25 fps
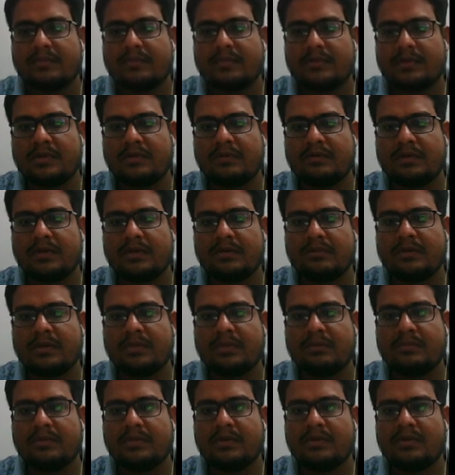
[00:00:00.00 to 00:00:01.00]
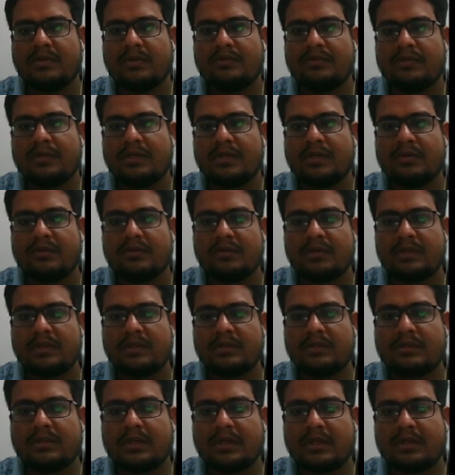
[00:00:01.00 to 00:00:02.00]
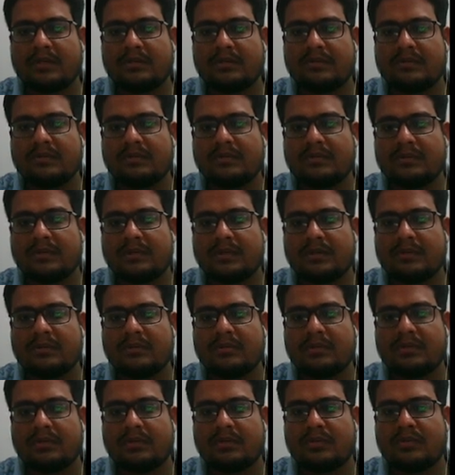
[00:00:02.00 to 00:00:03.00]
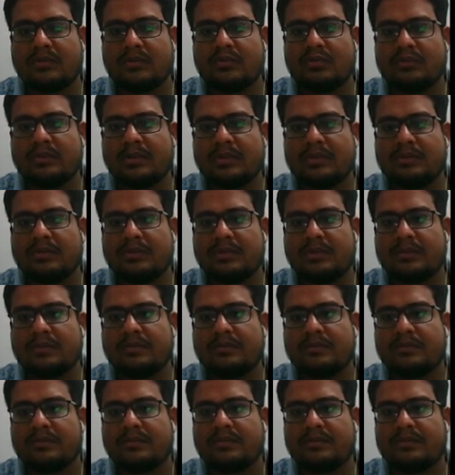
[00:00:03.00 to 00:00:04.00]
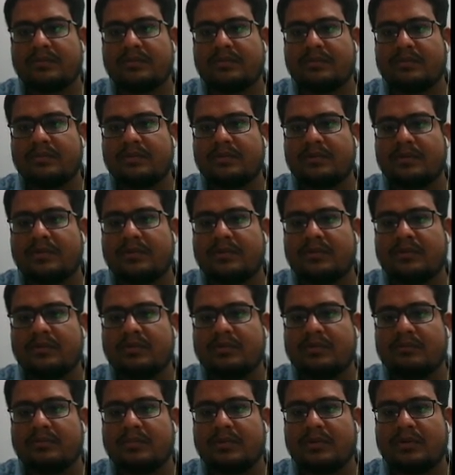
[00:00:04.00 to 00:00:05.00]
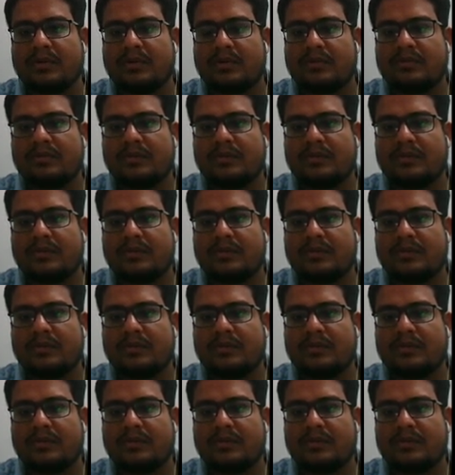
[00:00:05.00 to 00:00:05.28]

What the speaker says: divided by P of E2, that is half, that is equal to 2 by 3. So P of